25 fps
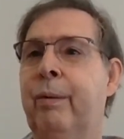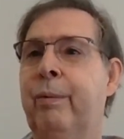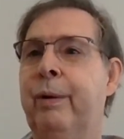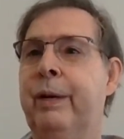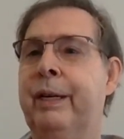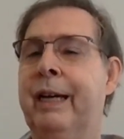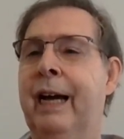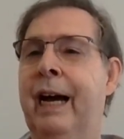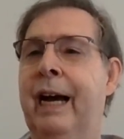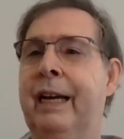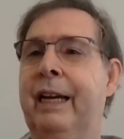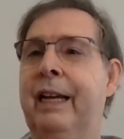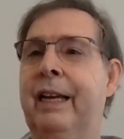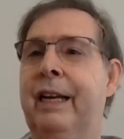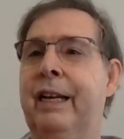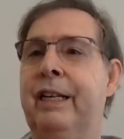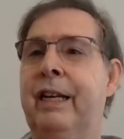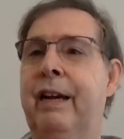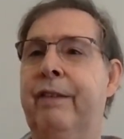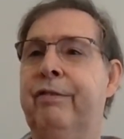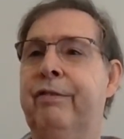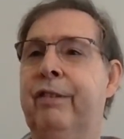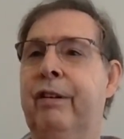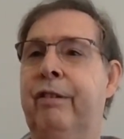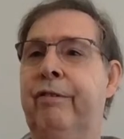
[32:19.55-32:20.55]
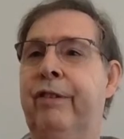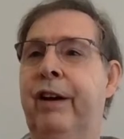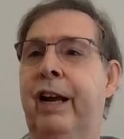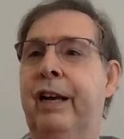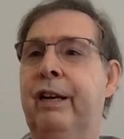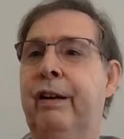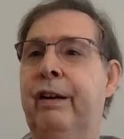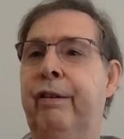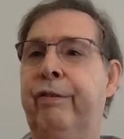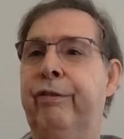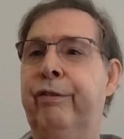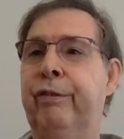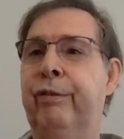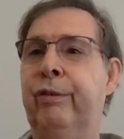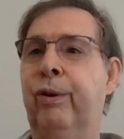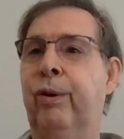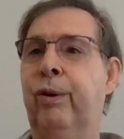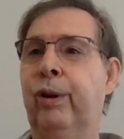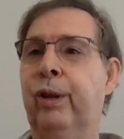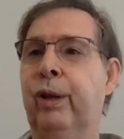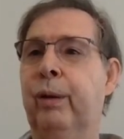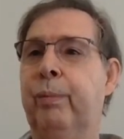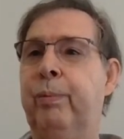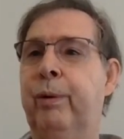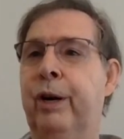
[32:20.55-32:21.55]
we can't get a definite value for
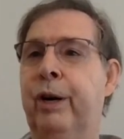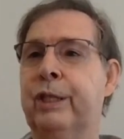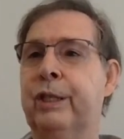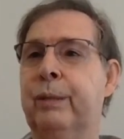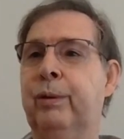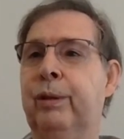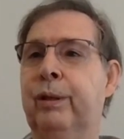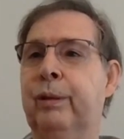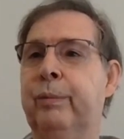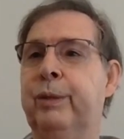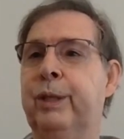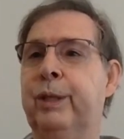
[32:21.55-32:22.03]
all the possible